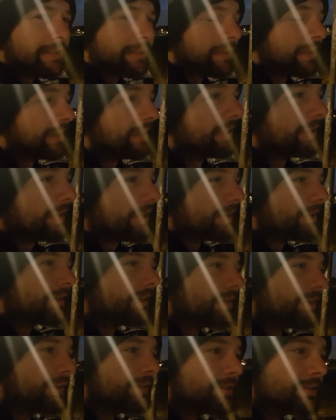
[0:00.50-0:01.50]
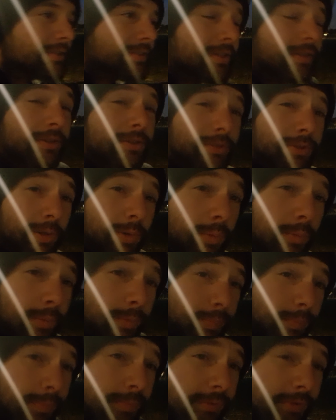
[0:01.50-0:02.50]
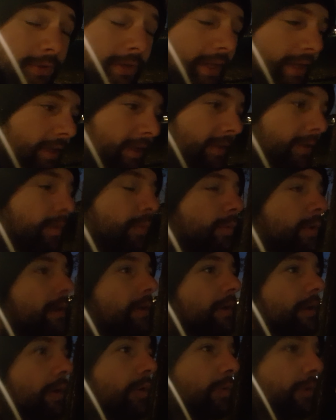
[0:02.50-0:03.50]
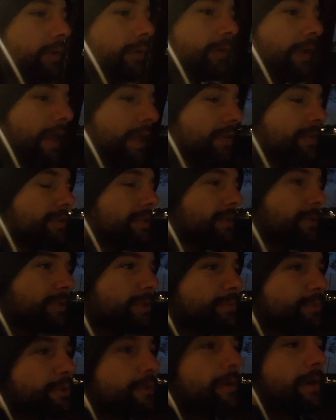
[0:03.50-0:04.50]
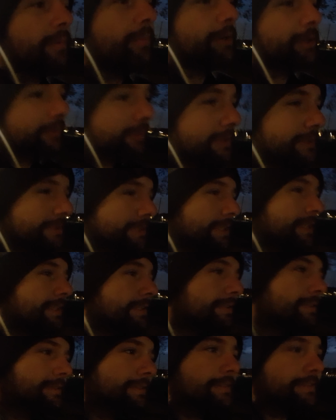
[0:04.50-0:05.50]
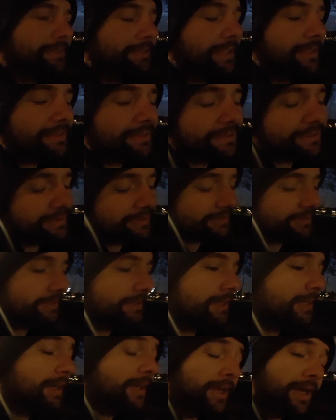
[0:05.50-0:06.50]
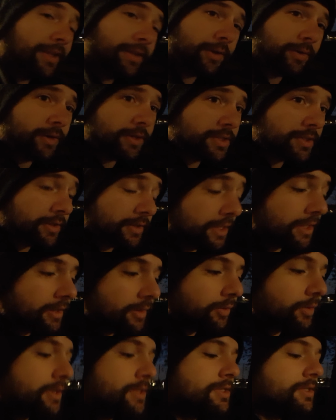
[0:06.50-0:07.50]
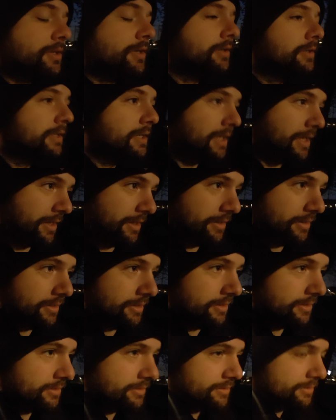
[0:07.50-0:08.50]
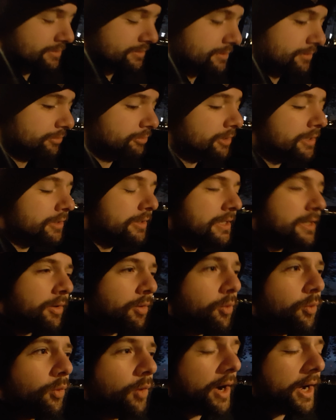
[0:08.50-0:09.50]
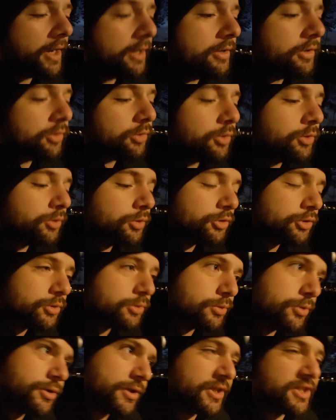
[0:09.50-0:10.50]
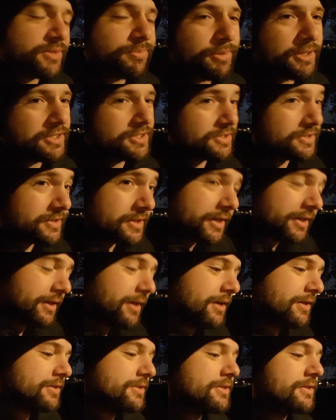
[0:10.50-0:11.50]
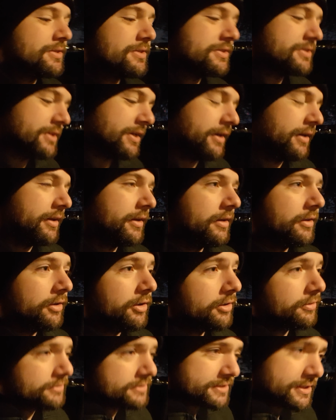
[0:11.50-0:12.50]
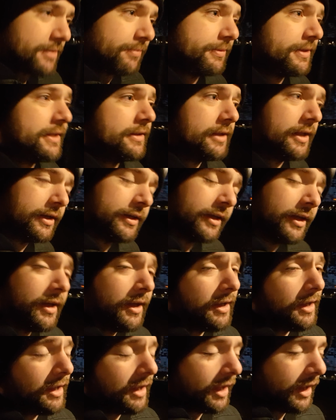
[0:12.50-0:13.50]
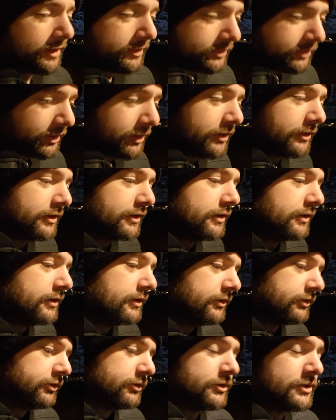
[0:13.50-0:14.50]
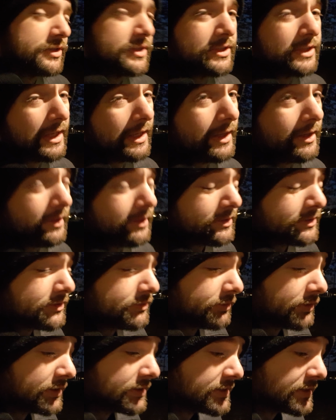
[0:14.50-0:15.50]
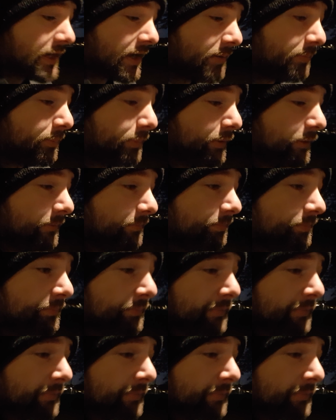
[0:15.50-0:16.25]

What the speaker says: Hey guys, so today we're going to answer a subscriber question. Yes, and the question in question is, Frederick, why do you use Express.js instead of something like Adonis or Sales, for example?